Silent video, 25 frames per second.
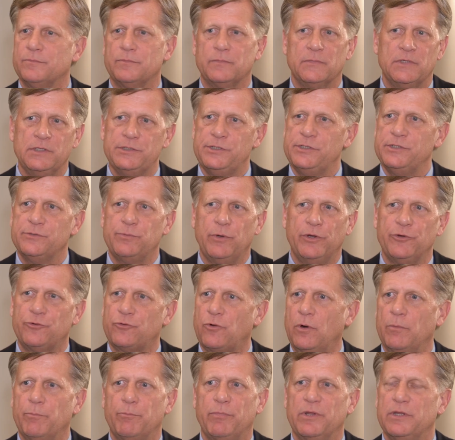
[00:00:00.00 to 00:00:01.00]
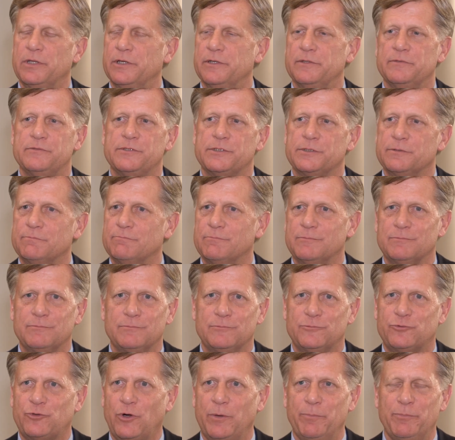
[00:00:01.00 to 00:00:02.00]
This is what Trump believes.
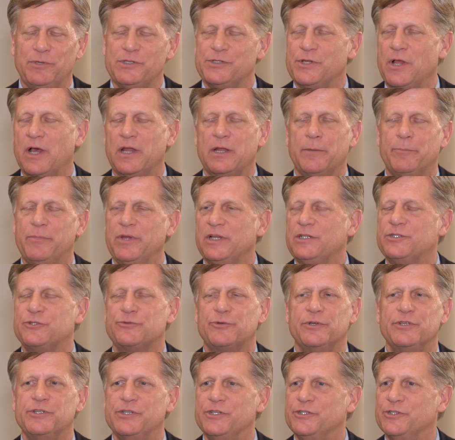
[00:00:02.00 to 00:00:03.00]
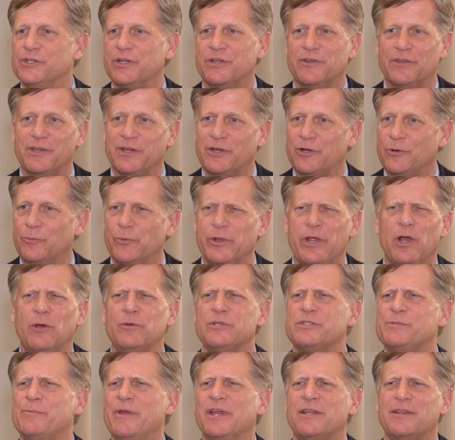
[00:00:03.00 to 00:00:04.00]
Trump is not a big strategic thinker. We
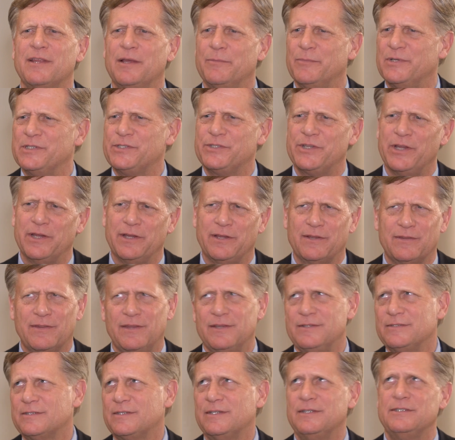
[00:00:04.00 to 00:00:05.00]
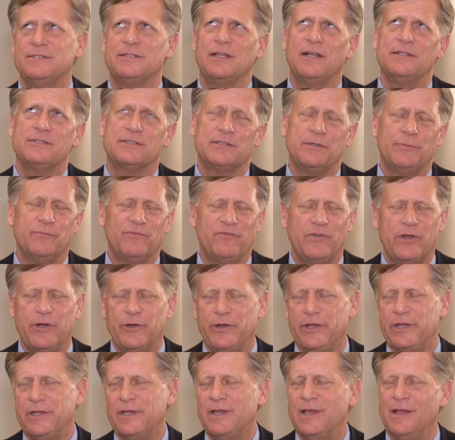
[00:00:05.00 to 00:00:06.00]
always make that mistake. Thinks he's got some
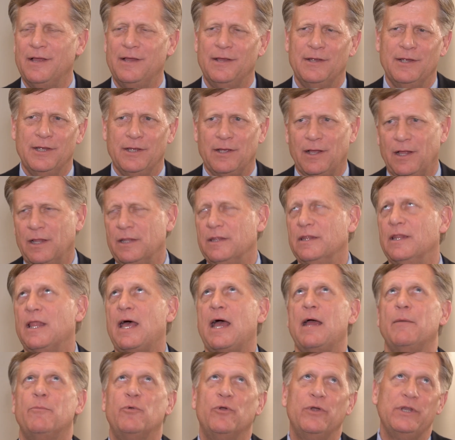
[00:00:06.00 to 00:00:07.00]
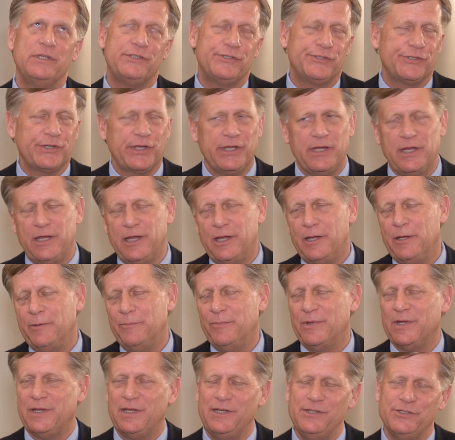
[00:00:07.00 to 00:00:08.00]
very elaborate
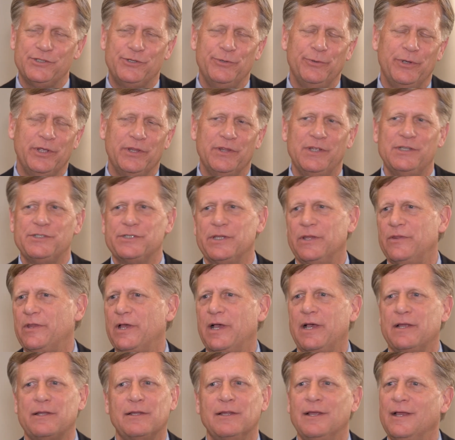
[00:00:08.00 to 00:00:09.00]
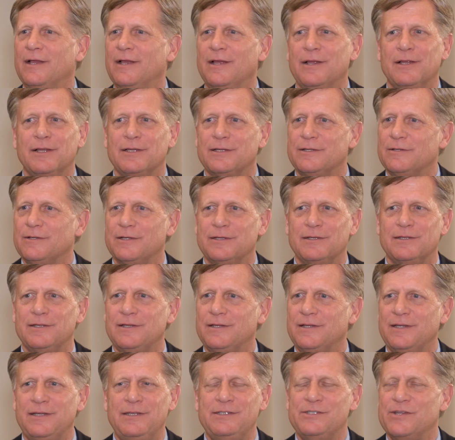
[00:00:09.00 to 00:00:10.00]
scheme and he's doing this and that.
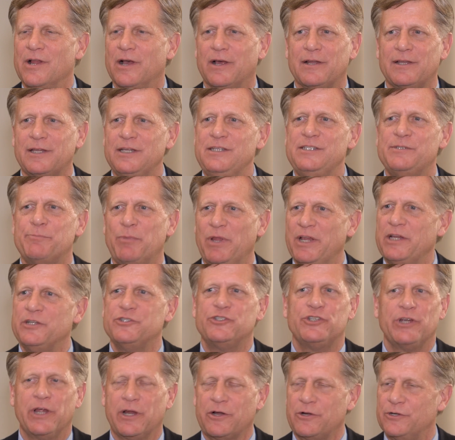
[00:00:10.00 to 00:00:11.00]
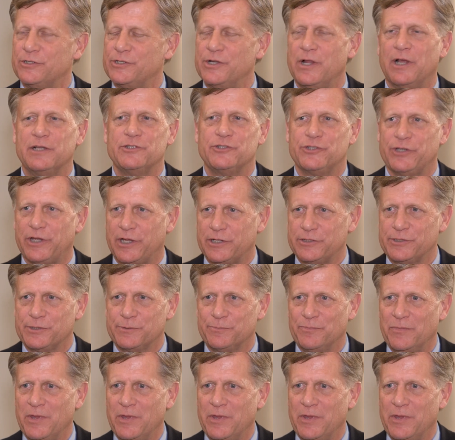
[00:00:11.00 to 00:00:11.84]
He's not. He's playing checkers, not chess.